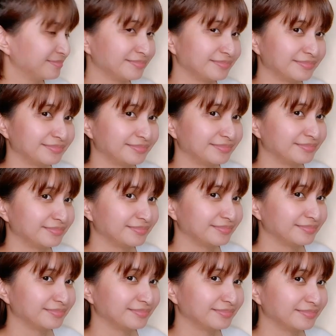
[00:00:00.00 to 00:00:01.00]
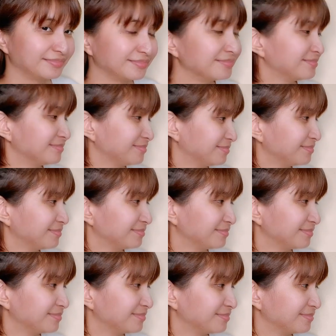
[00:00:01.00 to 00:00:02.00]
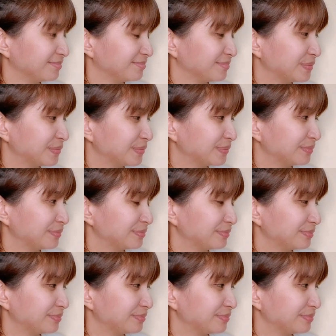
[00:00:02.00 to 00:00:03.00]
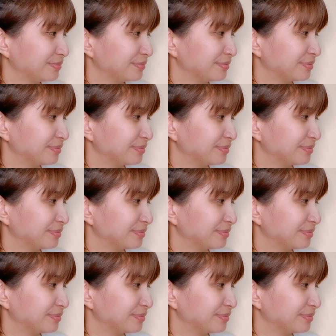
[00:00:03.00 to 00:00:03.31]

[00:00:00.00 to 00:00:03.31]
The person shown says nothing.